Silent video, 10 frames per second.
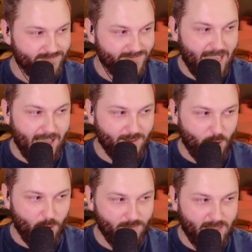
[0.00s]
Yeah,
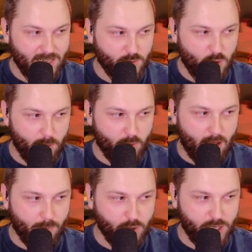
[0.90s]
cool. Thanks for joining, bro.
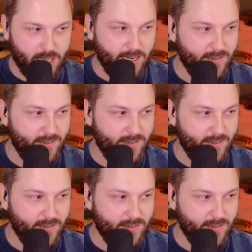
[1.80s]
I appreciate it.